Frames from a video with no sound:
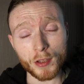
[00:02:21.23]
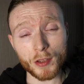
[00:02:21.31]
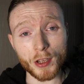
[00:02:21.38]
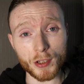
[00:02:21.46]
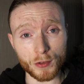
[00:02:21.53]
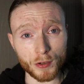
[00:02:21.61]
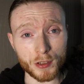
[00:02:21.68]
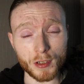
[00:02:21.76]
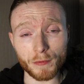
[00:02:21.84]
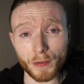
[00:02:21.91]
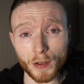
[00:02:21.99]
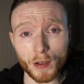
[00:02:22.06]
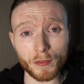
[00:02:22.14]
that is going to
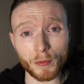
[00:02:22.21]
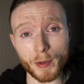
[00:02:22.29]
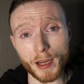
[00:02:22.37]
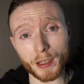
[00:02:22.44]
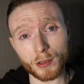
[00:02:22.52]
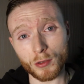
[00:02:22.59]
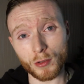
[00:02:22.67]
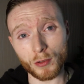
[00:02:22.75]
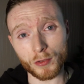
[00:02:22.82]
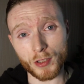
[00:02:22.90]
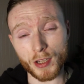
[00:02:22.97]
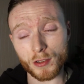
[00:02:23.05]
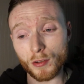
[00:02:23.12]
further my
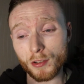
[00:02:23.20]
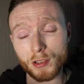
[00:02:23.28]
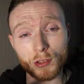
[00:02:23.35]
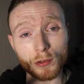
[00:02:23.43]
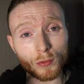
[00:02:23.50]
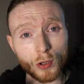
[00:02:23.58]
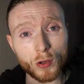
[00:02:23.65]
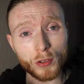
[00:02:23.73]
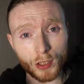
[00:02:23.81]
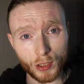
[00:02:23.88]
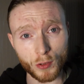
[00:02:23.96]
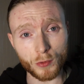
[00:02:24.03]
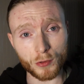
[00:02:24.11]
goals, that is going to grow
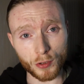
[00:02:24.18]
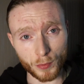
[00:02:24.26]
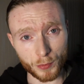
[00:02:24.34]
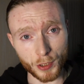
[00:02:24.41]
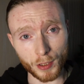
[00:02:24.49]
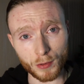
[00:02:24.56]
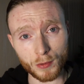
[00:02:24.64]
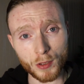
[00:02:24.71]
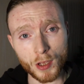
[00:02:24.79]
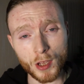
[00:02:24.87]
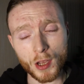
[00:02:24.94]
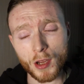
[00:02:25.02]
the YouTube channel,